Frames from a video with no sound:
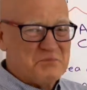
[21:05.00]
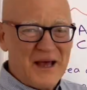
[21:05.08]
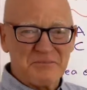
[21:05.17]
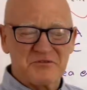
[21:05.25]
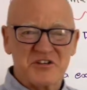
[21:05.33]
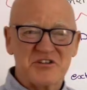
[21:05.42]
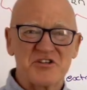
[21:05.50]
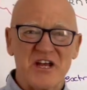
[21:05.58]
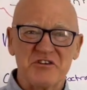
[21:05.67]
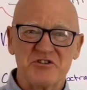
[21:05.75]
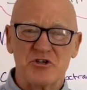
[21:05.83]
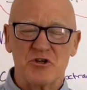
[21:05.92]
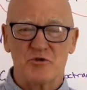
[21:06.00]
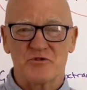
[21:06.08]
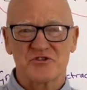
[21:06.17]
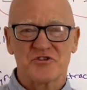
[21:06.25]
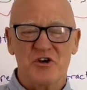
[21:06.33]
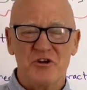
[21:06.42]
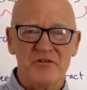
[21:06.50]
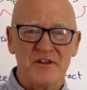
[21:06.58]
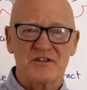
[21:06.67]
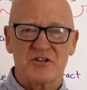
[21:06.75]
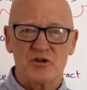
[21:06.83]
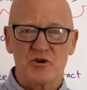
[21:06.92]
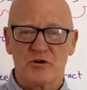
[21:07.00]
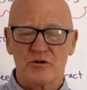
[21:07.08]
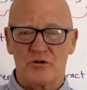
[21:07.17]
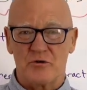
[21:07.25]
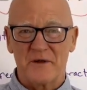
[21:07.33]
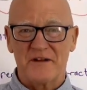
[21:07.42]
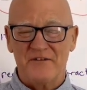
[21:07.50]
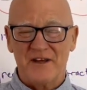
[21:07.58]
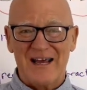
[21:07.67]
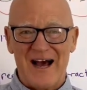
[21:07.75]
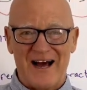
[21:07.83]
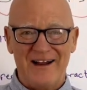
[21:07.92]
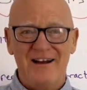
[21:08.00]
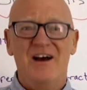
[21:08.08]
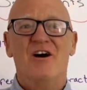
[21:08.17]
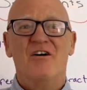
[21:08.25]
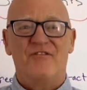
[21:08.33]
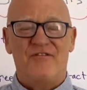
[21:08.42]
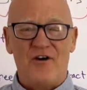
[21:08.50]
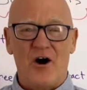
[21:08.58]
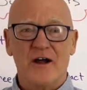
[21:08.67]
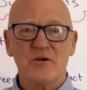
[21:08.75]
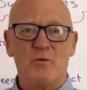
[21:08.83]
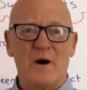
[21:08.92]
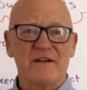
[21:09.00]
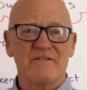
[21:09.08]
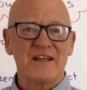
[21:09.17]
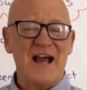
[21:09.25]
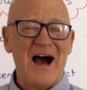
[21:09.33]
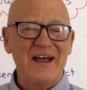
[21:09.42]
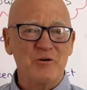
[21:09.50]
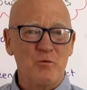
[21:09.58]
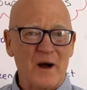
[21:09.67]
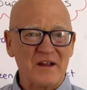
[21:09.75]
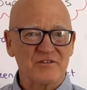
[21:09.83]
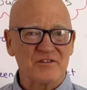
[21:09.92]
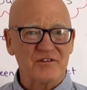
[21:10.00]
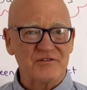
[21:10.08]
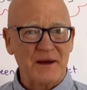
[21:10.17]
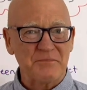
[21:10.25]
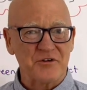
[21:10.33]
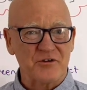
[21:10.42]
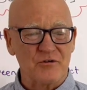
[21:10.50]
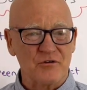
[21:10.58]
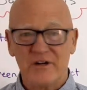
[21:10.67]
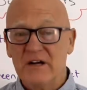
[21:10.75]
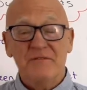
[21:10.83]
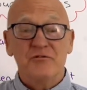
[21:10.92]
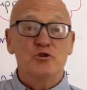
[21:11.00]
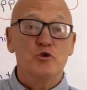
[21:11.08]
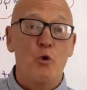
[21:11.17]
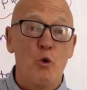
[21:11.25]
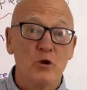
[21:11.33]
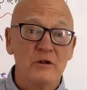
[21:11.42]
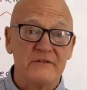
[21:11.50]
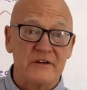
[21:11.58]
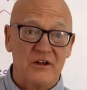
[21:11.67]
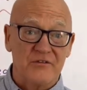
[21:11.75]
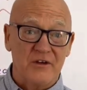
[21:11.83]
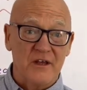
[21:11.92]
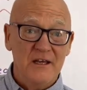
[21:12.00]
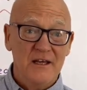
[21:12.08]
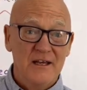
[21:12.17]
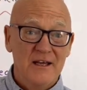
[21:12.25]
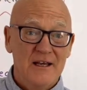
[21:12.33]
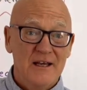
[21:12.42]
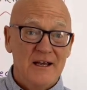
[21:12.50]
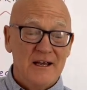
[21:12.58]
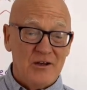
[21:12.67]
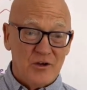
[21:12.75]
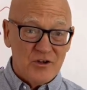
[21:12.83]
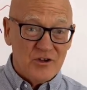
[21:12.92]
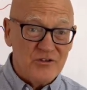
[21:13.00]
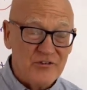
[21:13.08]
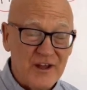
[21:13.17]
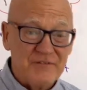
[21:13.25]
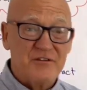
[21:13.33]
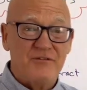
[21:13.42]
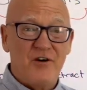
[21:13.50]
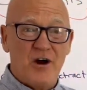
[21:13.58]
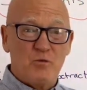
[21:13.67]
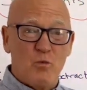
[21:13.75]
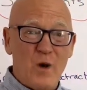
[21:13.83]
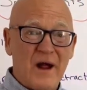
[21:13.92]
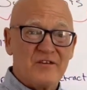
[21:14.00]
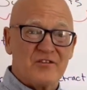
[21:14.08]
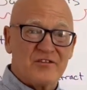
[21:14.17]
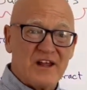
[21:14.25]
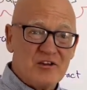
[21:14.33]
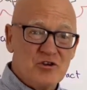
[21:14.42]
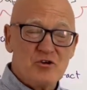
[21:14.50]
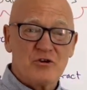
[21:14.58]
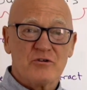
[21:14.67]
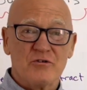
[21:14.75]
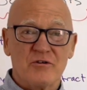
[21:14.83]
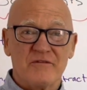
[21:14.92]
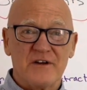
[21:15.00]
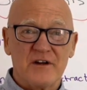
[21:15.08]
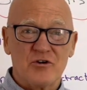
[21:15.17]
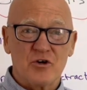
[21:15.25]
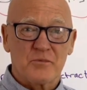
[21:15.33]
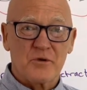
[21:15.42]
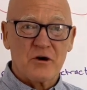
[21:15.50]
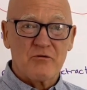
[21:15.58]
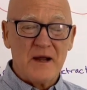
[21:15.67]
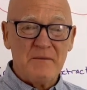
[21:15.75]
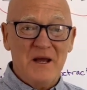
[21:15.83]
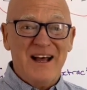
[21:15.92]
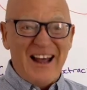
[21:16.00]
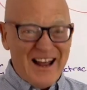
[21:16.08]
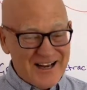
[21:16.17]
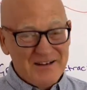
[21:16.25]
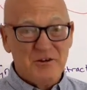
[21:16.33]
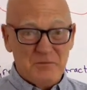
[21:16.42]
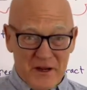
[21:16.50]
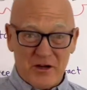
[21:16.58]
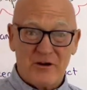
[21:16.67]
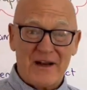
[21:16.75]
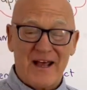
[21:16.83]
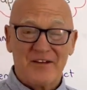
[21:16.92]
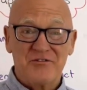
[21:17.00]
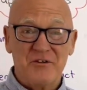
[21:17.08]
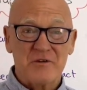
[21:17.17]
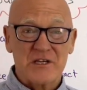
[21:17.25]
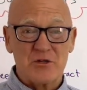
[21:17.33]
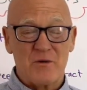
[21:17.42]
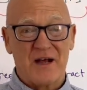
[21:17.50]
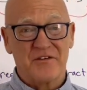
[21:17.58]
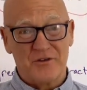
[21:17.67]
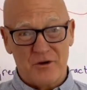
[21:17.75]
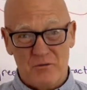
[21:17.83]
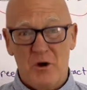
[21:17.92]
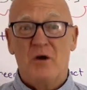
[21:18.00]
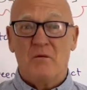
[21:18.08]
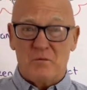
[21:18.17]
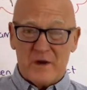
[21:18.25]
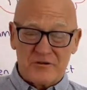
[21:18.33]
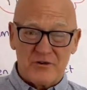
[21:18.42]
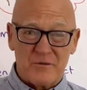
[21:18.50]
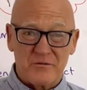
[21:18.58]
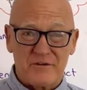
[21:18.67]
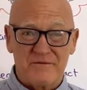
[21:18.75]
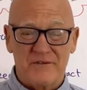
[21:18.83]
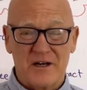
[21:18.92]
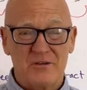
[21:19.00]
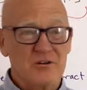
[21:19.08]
perhaps suggest to you certain things that you can do, but if you can't, find one of the other ones to substitute. You don't have to do all of it, you see. You just have to find ones that you can do to fit into your program, and depending on how serious you are. So in terms of, you know,